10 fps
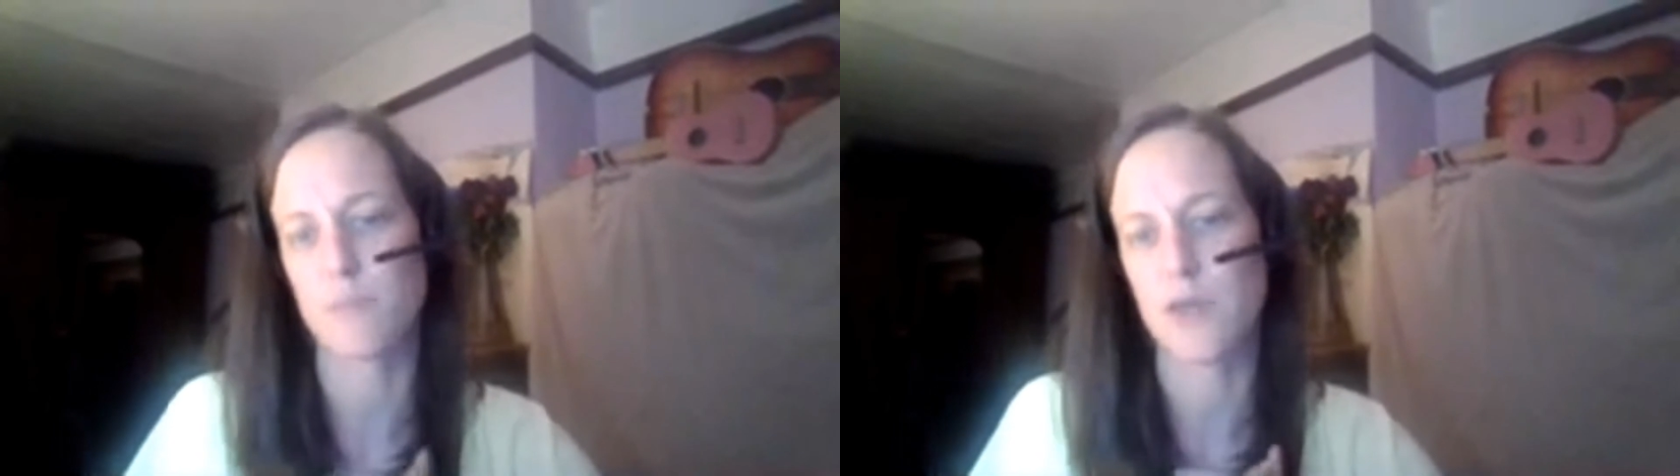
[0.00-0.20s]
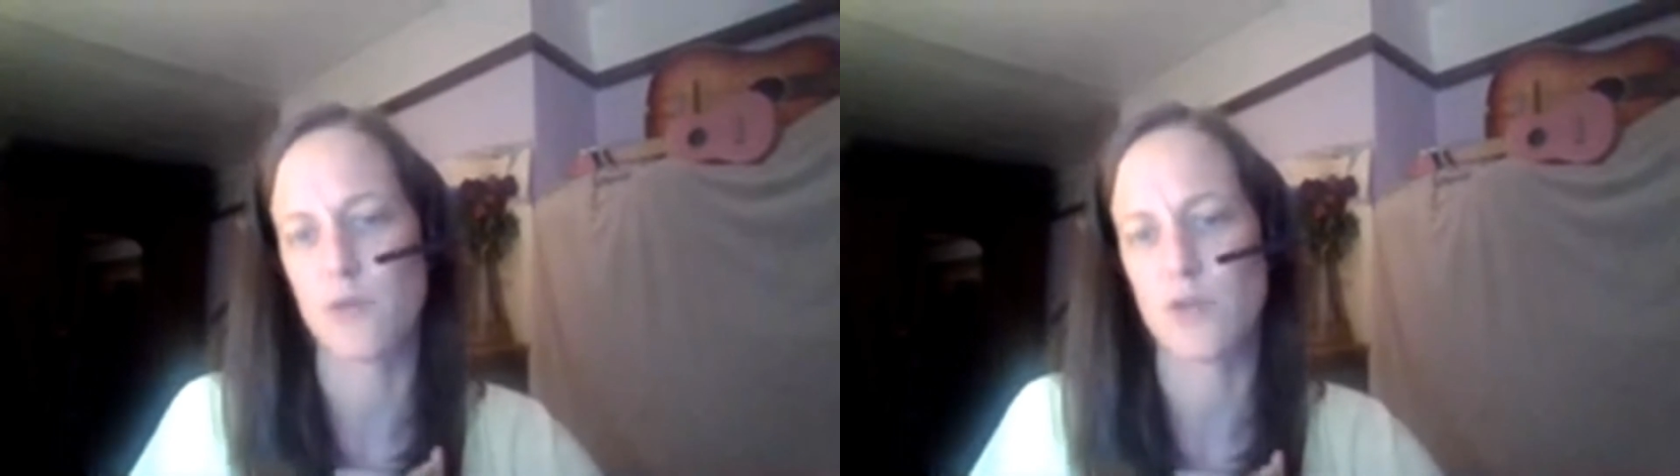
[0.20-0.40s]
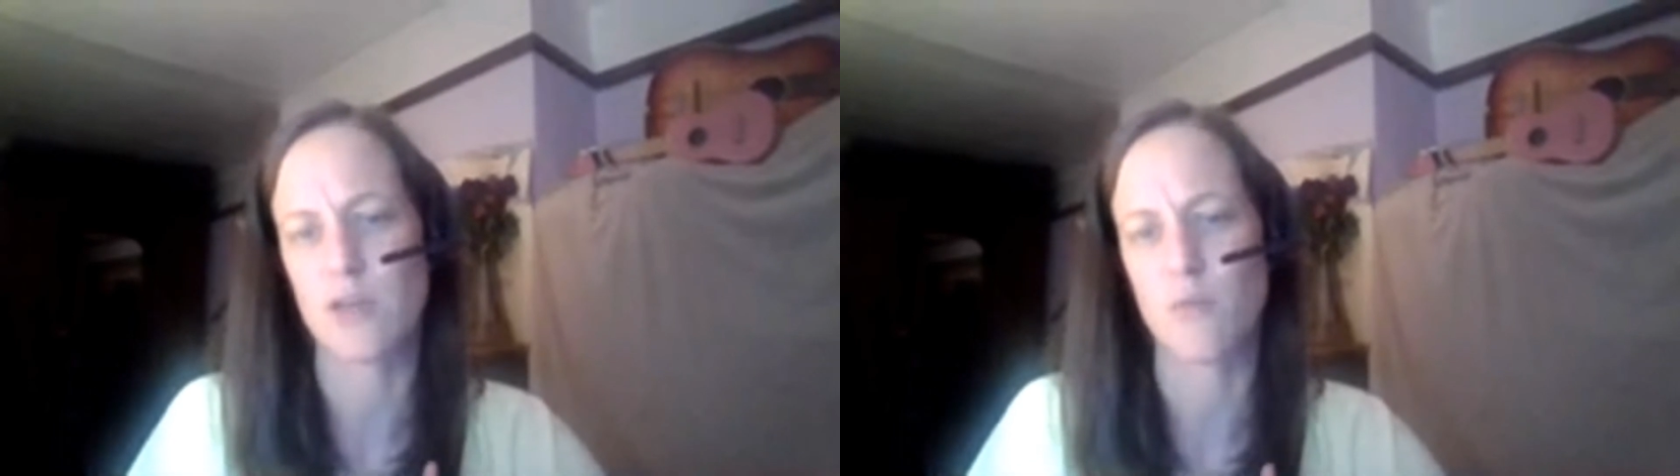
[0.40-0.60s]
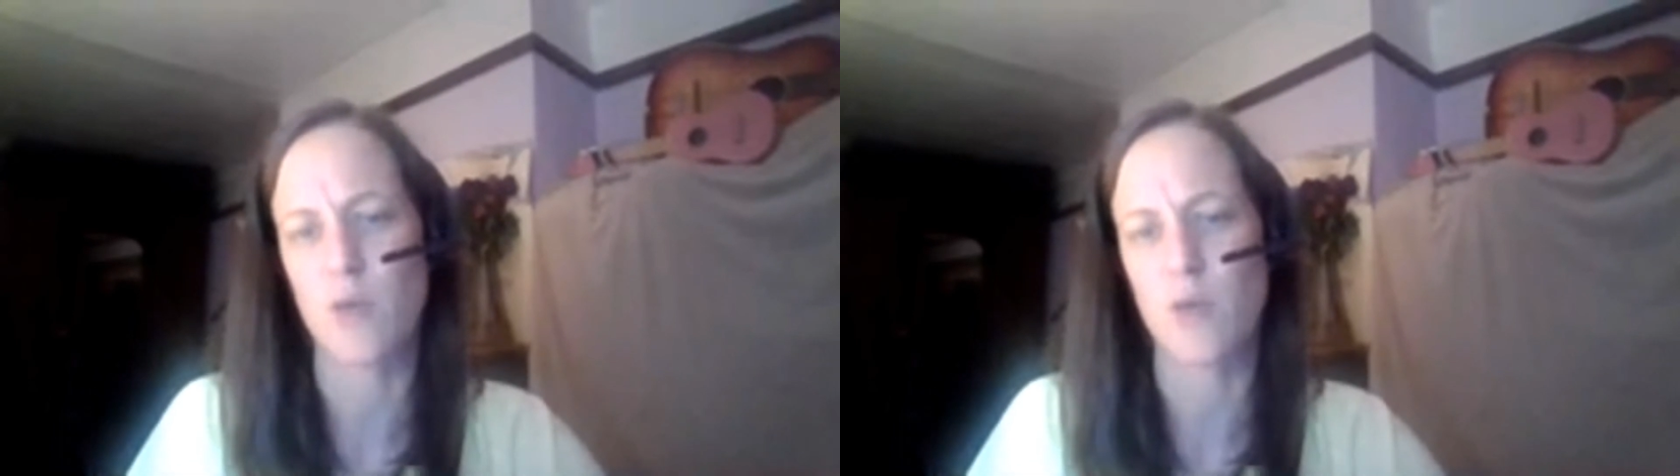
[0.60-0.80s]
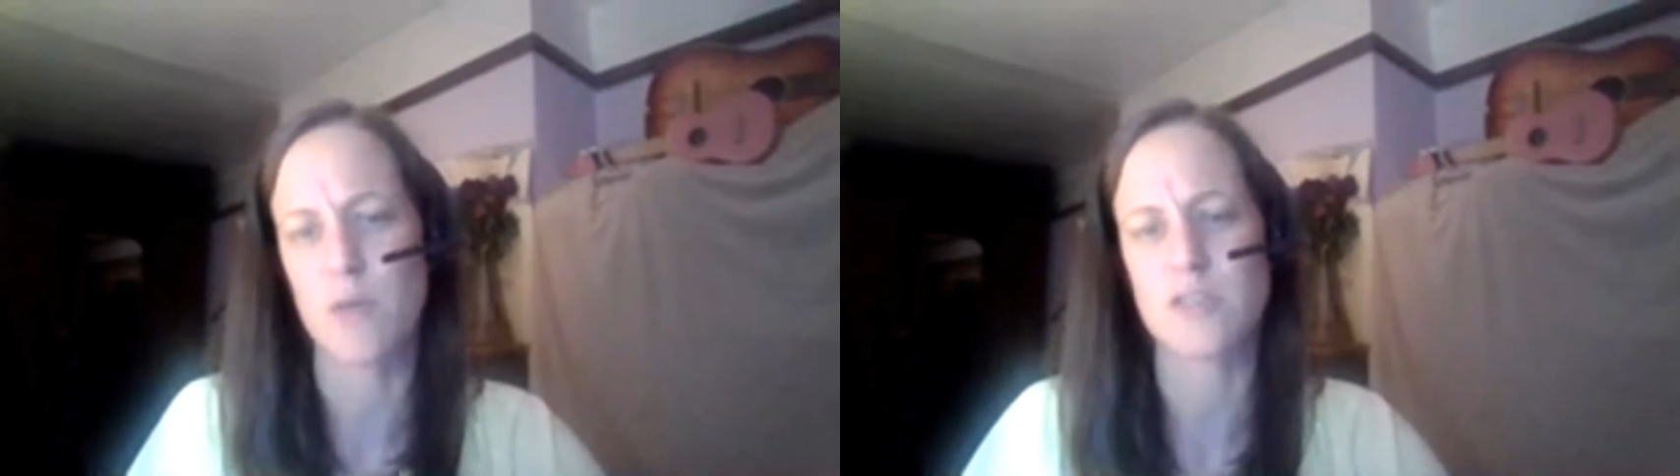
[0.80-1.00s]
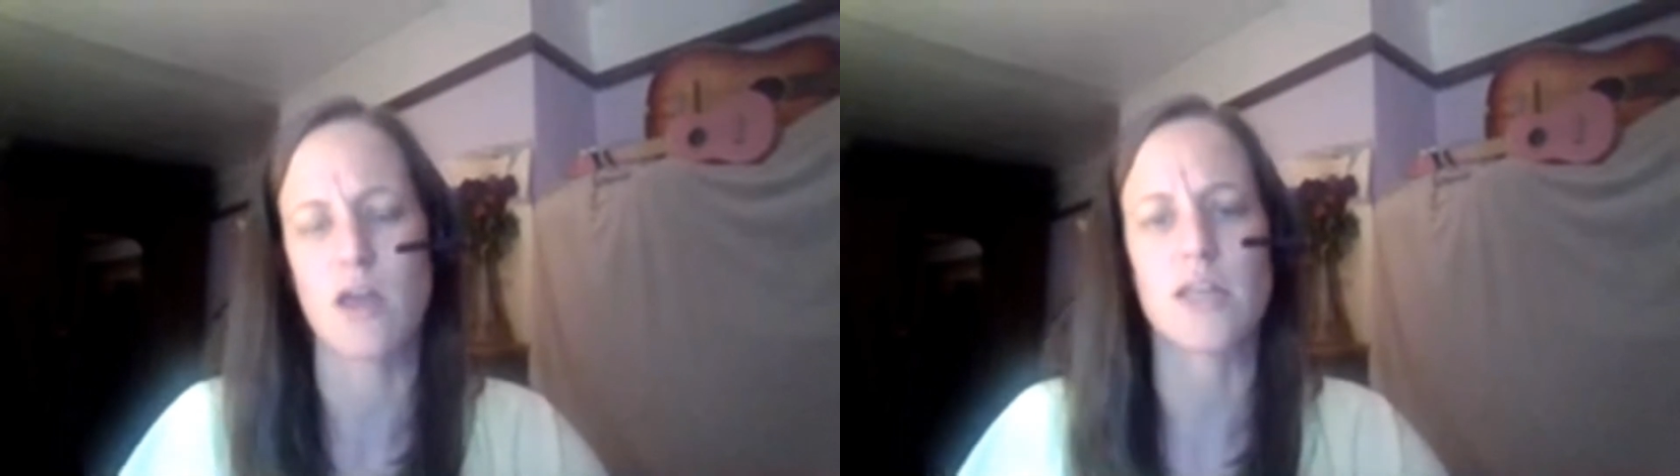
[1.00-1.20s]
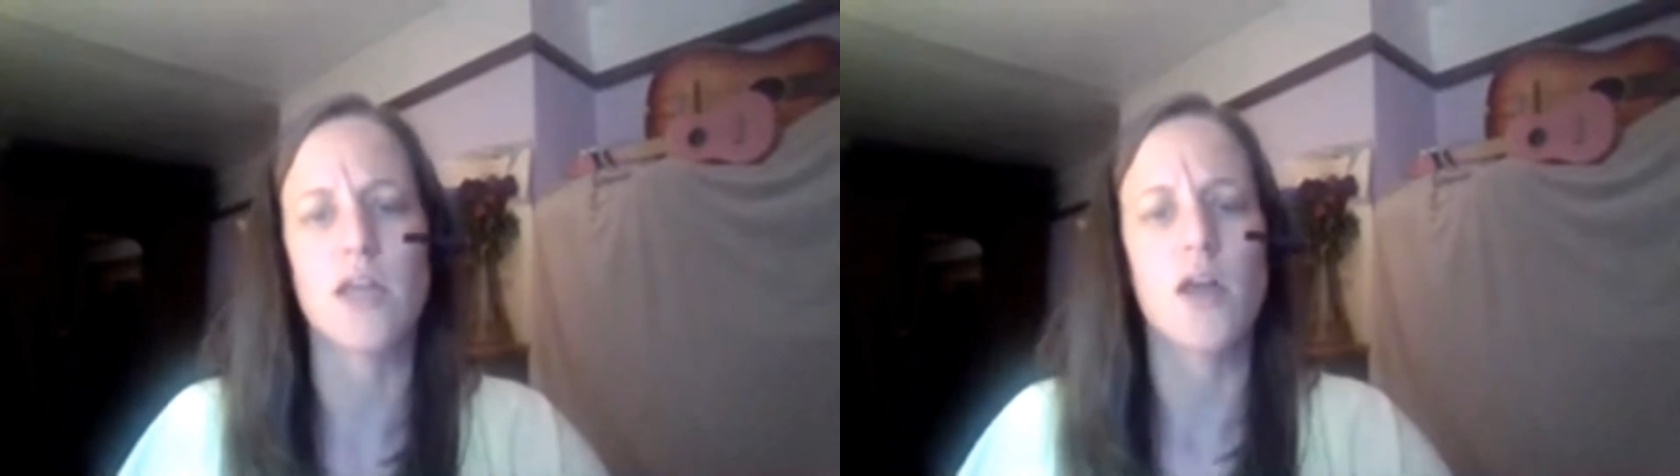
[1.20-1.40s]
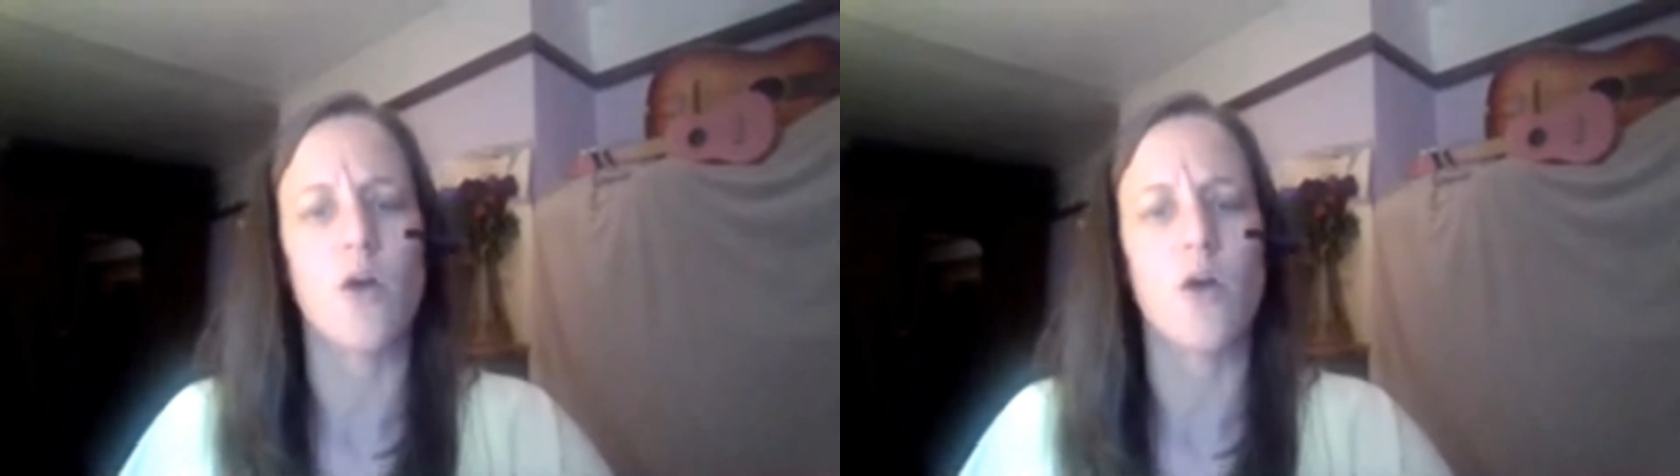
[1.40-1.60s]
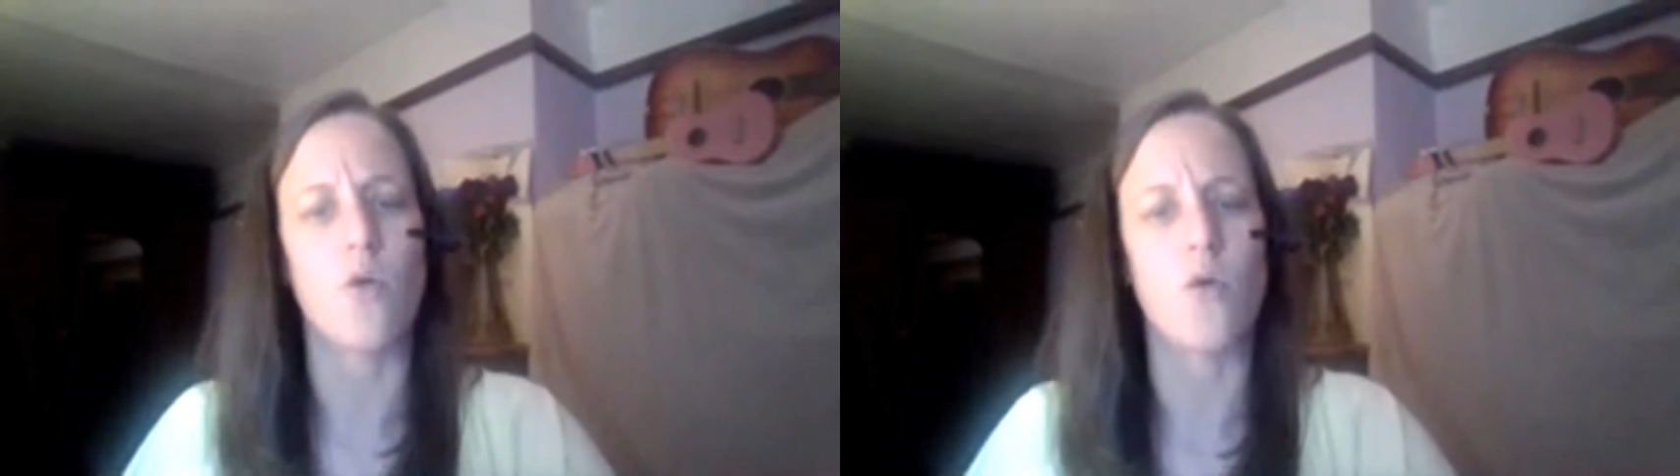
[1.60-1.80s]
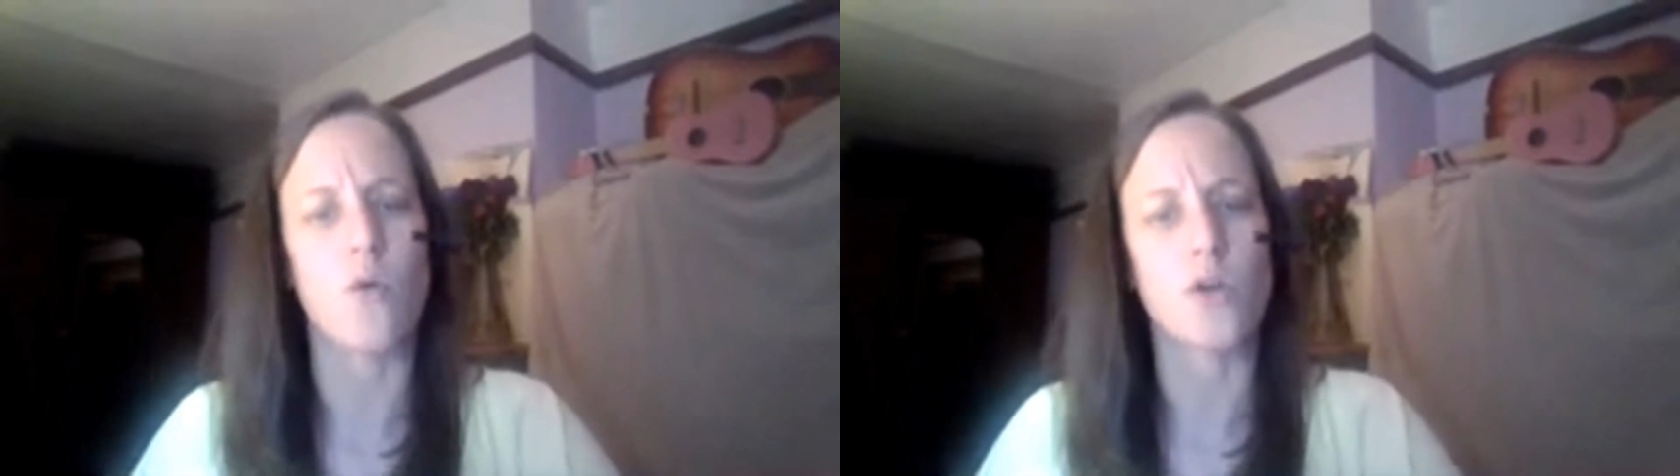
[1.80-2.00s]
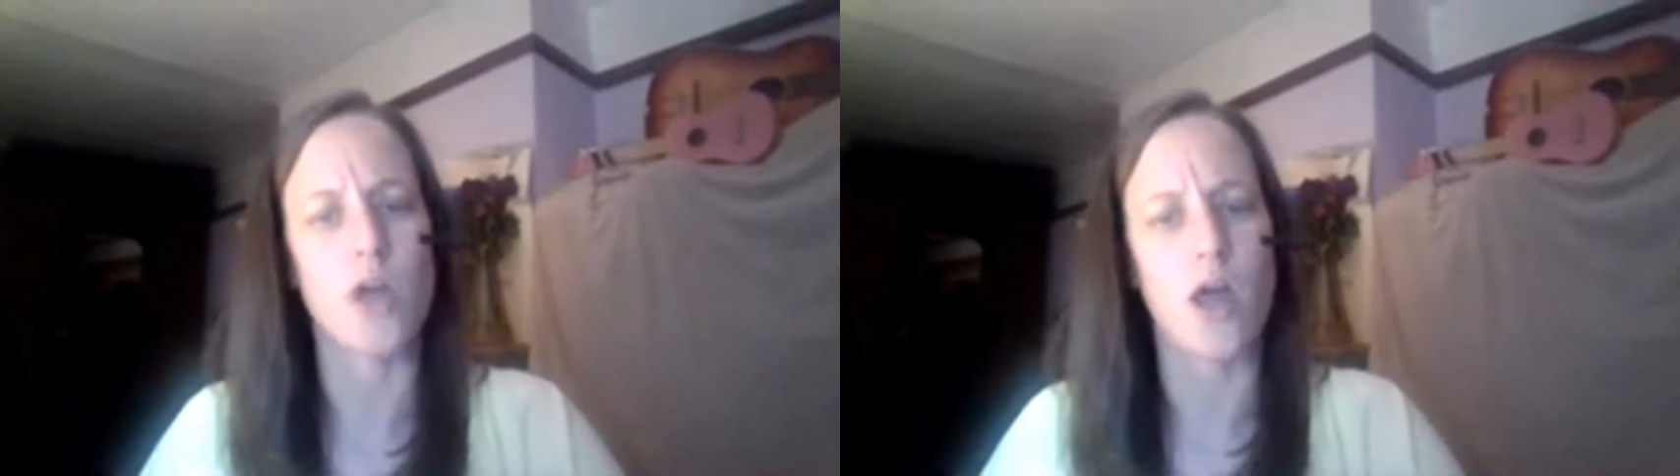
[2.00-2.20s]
building a website or